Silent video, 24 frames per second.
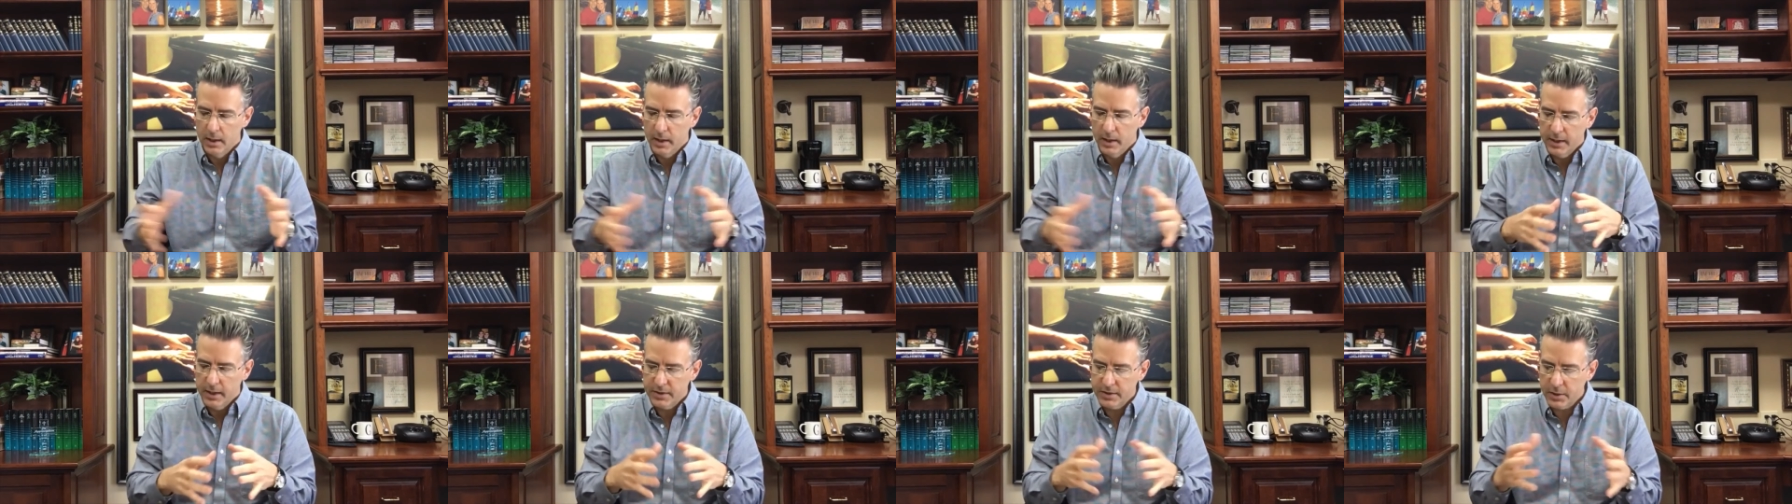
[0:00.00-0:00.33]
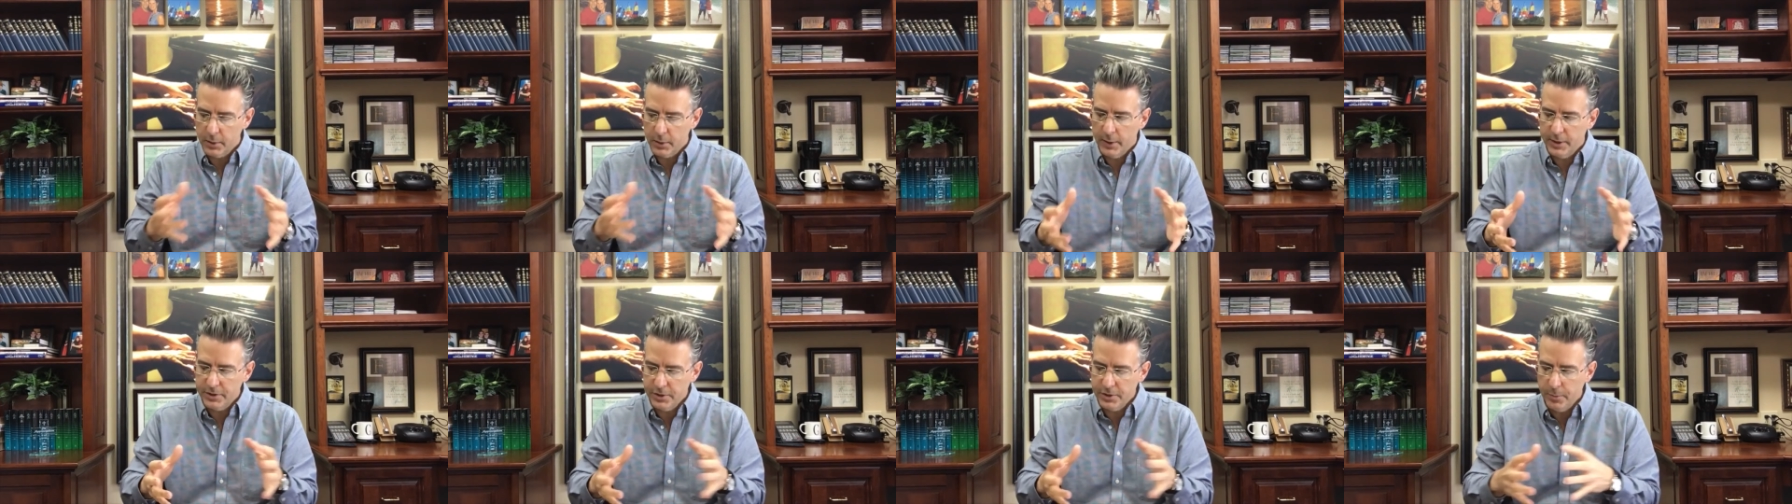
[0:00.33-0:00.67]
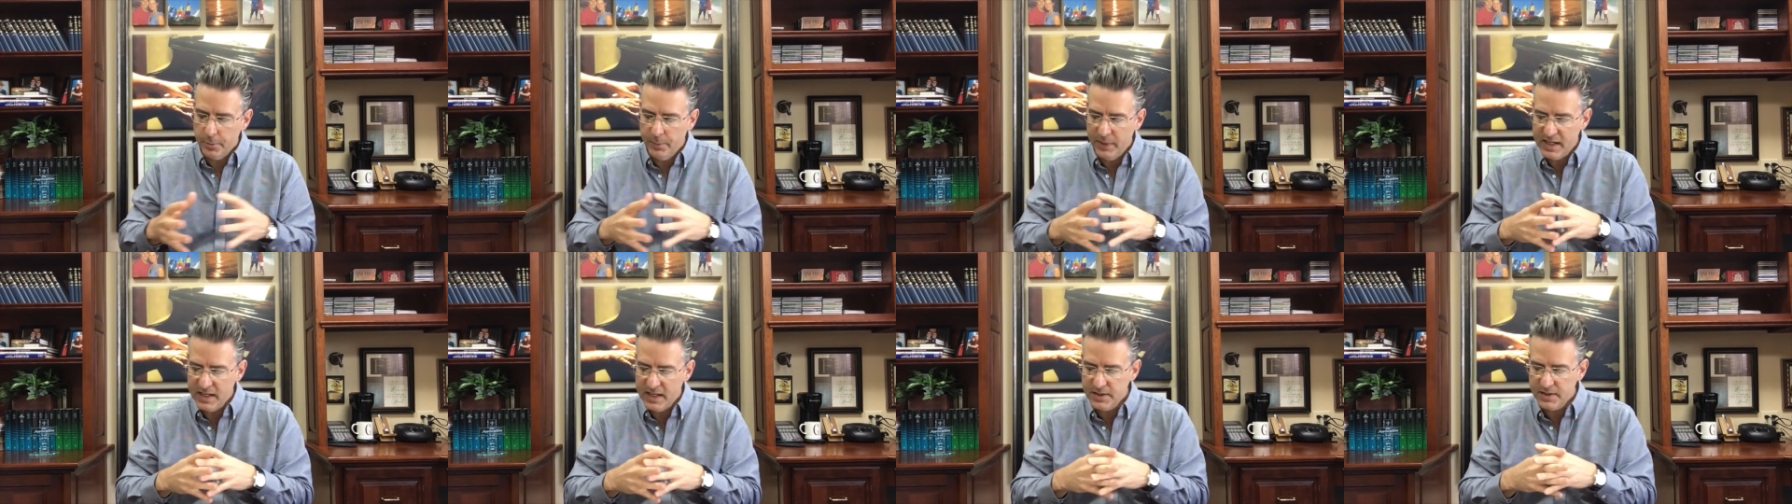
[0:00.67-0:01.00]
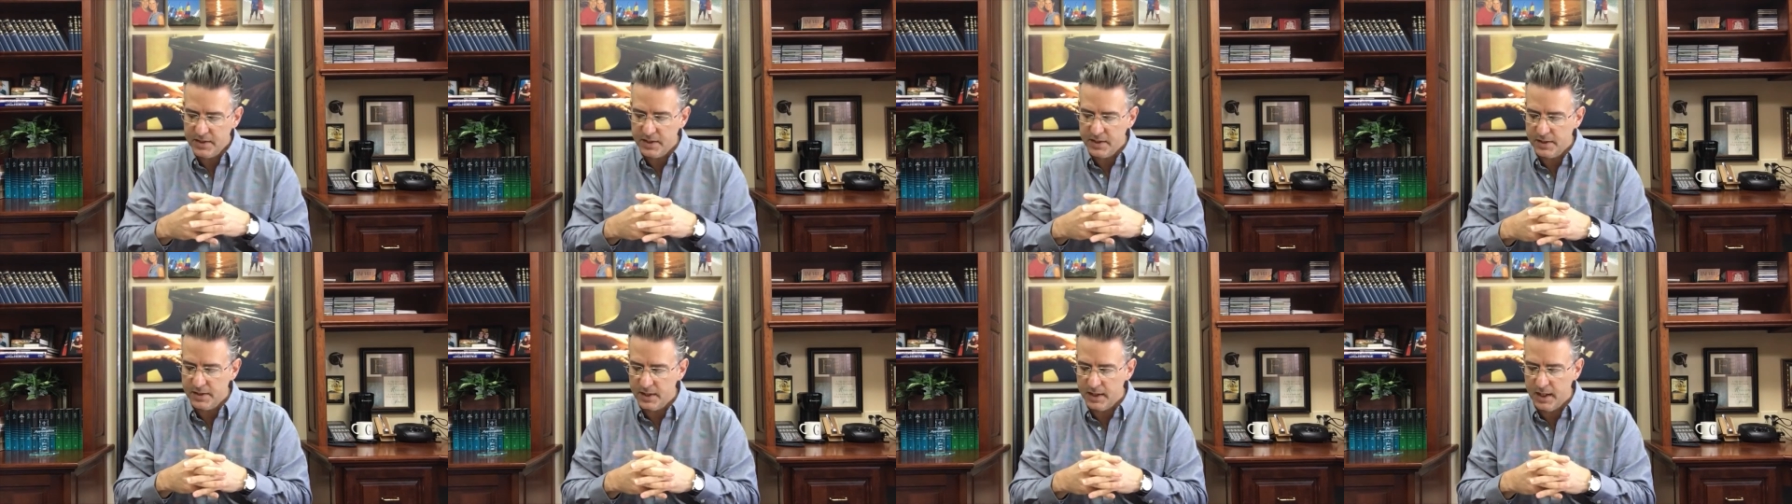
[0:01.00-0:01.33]
And so as you piece
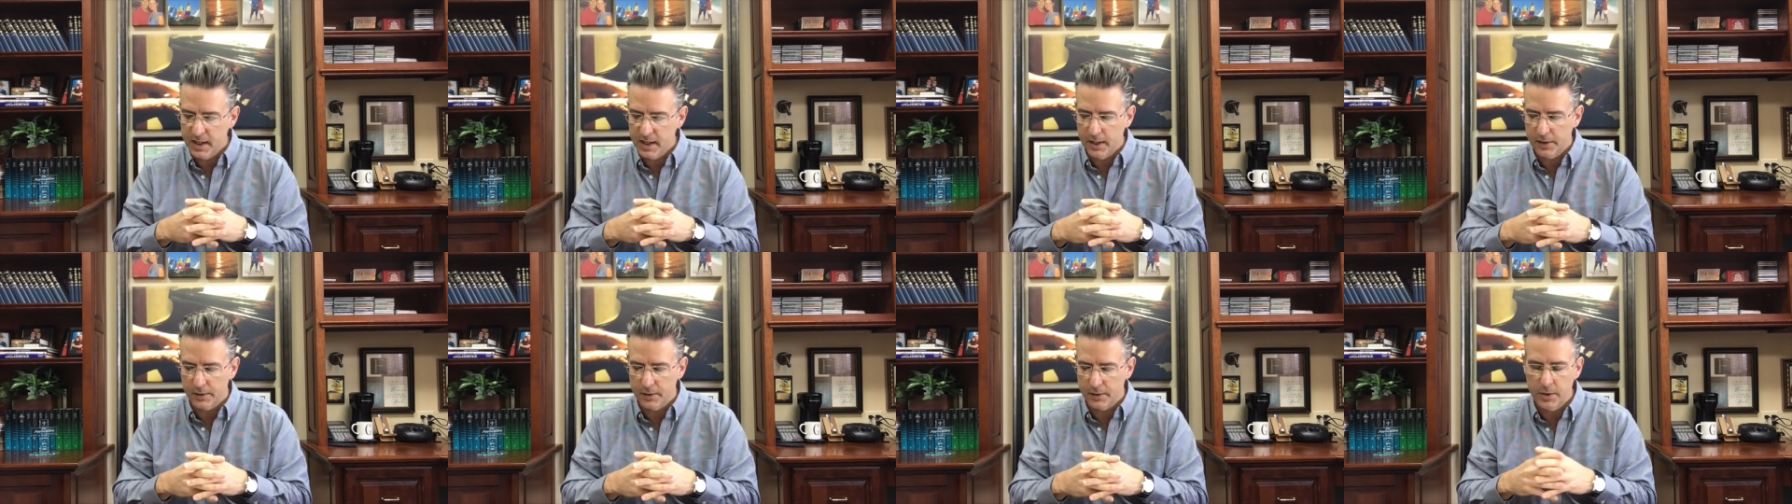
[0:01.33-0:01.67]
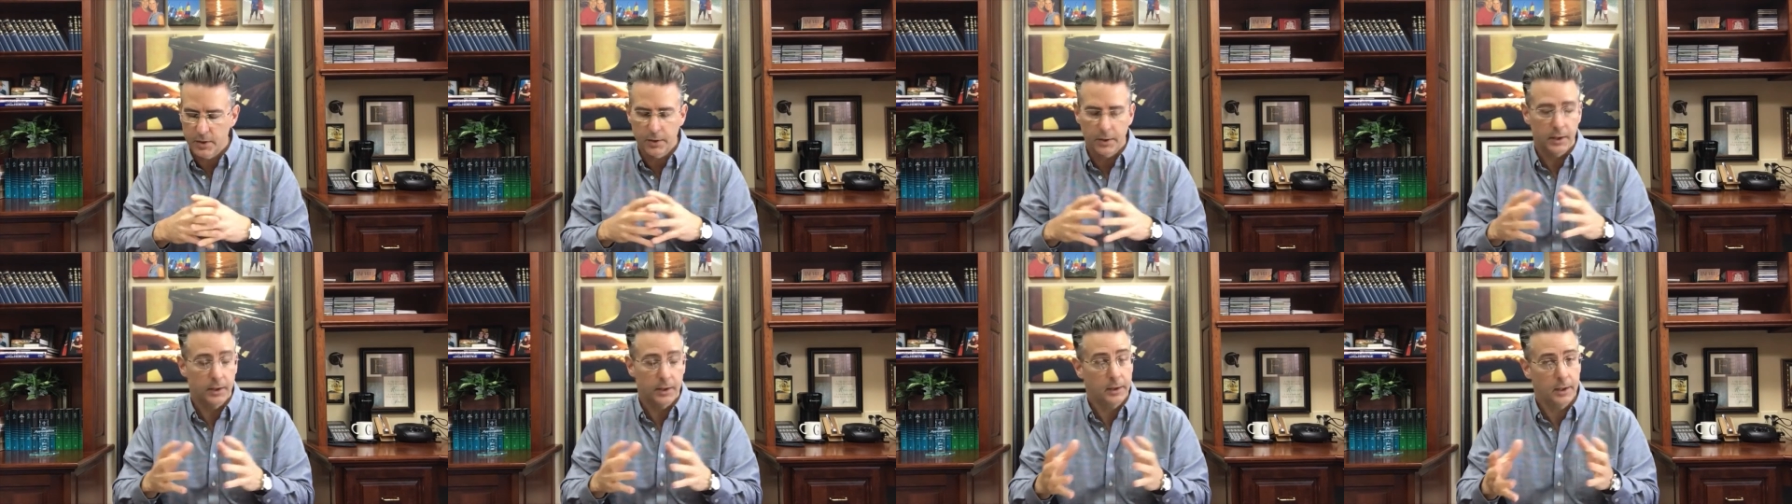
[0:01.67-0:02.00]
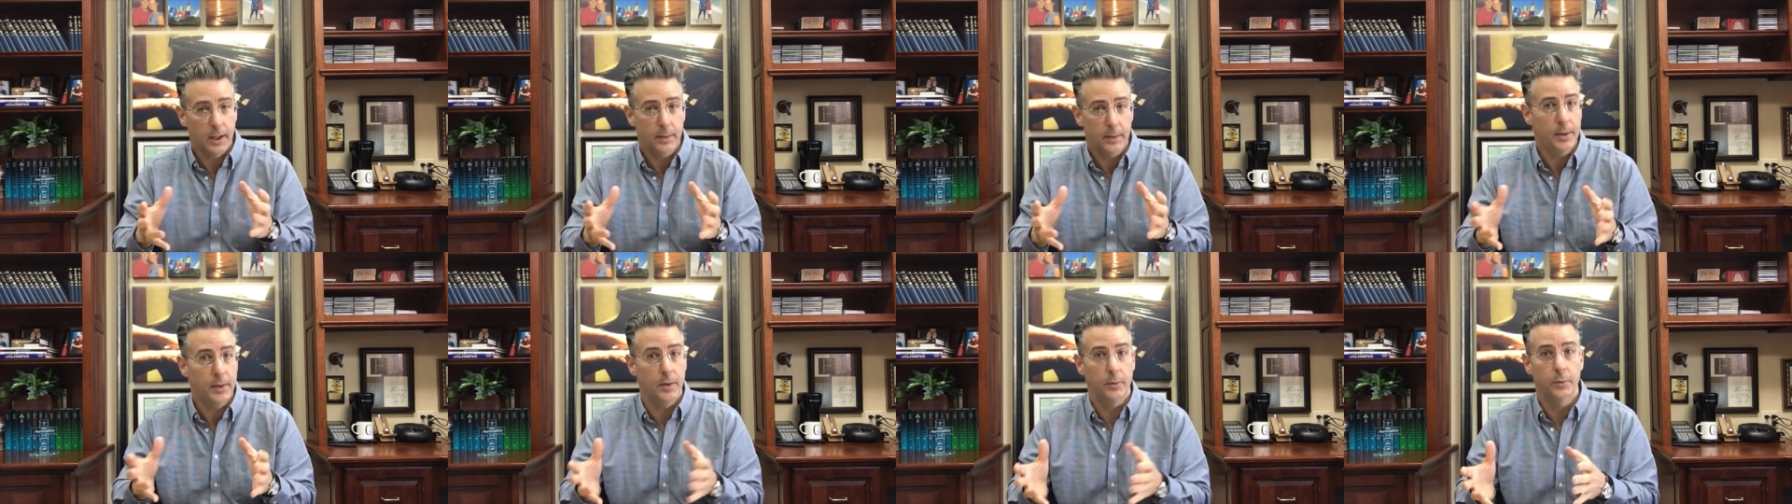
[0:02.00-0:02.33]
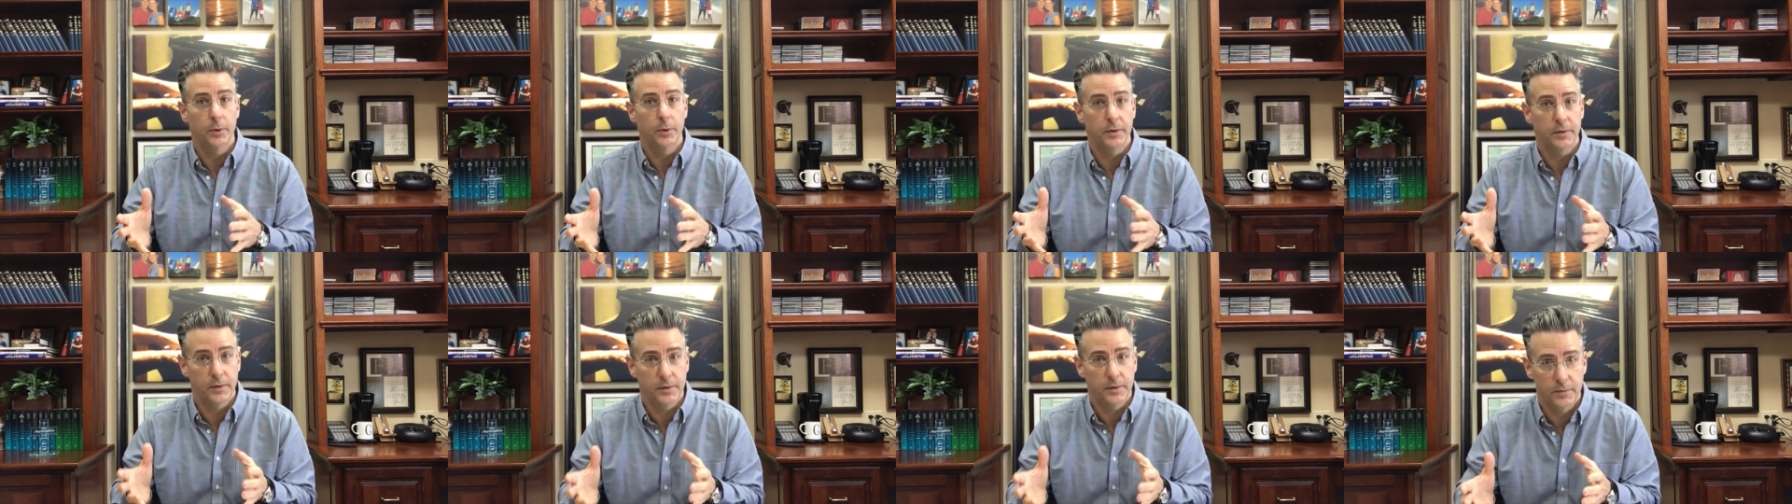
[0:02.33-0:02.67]
it together, you can come up
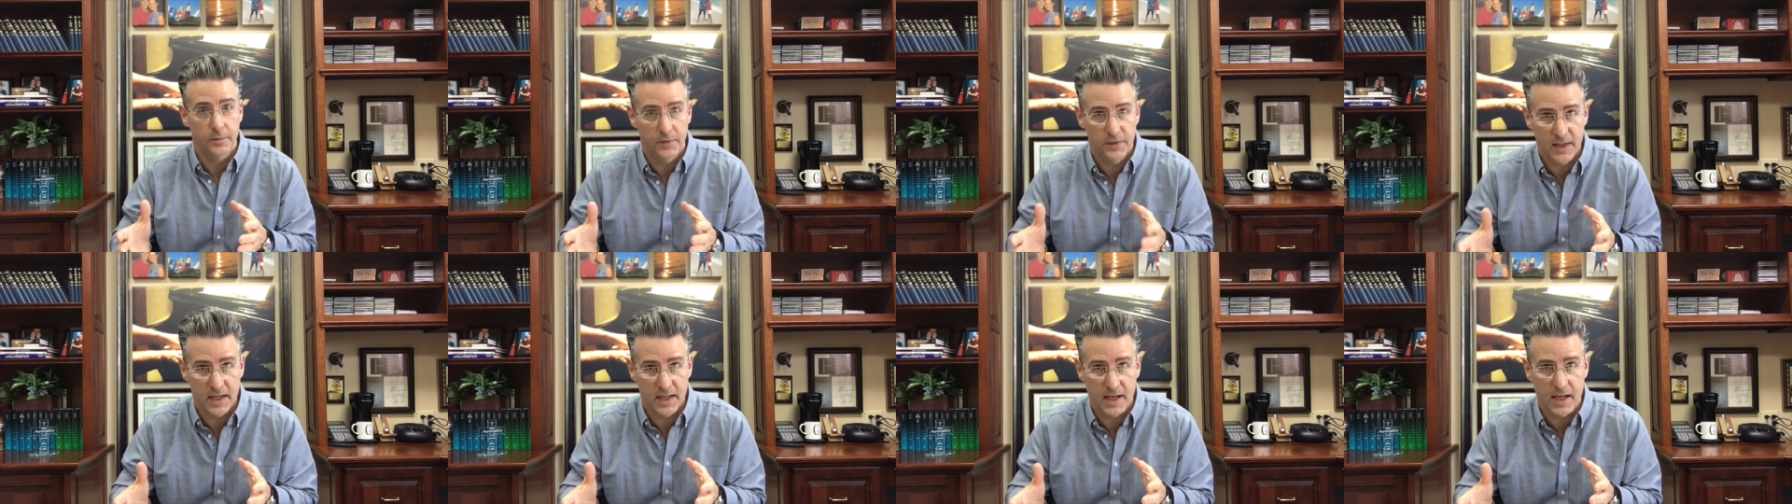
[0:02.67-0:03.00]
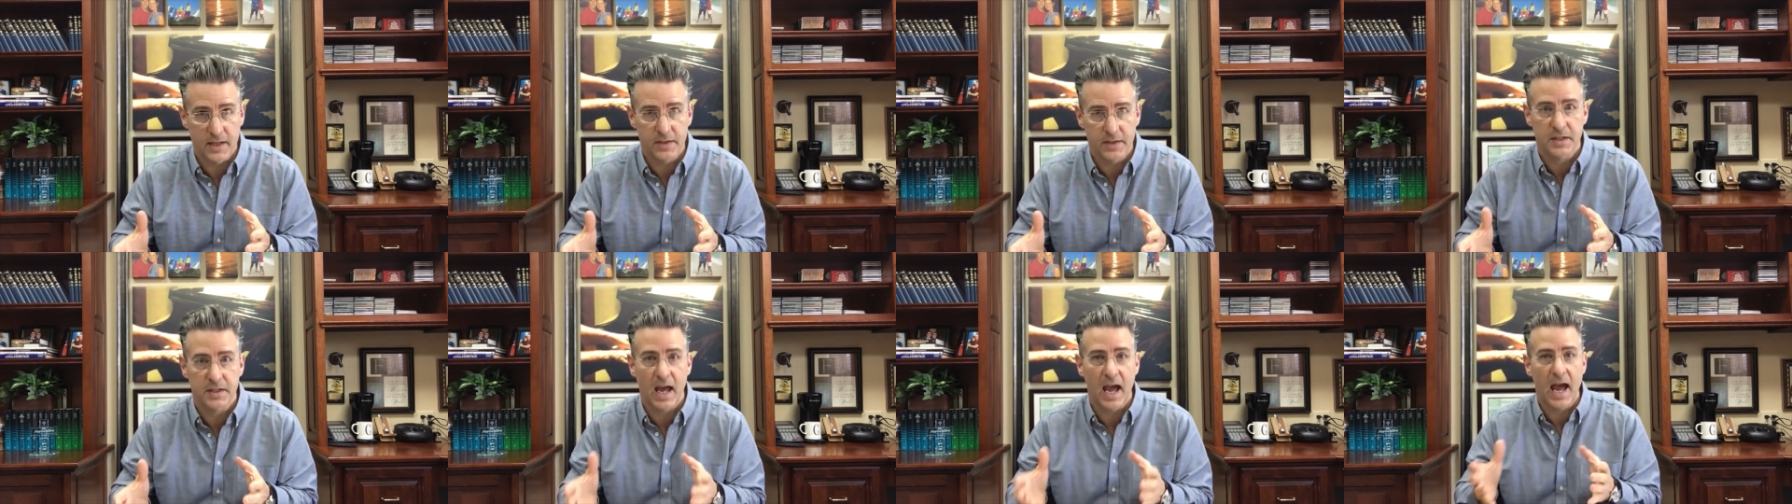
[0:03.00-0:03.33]
with this.